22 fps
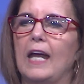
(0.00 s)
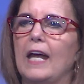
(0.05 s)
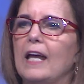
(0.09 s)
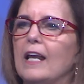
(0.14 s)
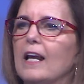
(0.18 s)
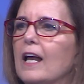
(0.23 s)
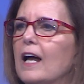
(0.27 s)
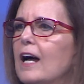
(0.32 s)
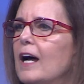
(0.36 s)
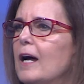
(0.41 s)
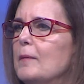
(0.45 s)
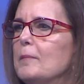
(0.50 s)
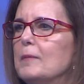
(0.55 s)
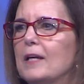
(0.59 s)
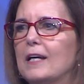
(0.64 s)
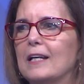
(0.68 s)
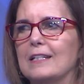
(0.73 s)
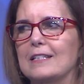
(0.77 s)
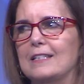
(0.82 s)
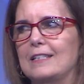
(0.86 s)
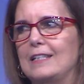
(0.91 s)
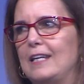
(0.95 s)
And I'm
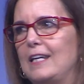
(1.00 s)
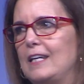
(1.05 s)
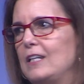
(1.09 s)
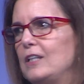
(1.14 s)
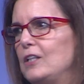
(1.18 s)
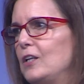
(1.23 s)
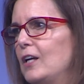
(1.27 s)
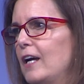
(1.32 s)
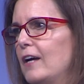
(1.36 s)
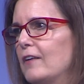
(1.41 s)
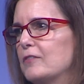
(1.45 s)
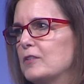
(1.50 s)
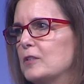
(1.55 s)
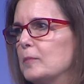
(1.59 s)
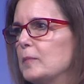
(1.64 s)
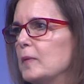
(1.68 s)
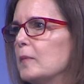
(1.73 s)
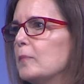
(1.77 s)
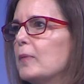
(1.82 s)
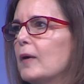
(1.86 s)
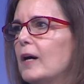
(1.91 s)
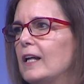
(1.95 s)
not saying you have to
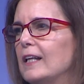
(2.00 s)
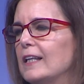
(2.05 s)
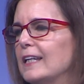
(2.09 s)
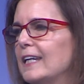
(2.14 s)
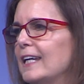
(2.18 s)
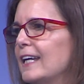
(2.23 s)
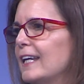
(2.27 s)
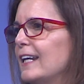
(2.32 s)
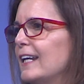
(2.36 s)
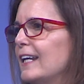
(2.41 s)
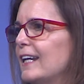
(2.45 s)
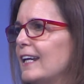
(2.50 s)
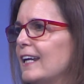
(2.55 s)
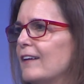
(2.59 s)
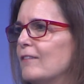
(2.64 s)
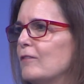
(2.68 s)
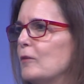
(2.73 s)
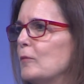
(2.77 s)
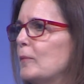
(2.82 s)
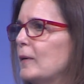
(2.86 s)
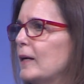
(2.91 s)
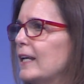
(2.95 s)
be Pollyanna at
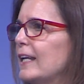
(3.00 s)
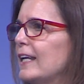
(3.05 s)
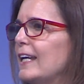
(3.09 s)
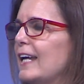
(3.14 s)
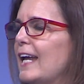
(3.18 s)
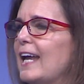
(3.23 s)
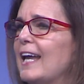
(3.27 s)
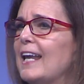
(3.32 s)
everybody,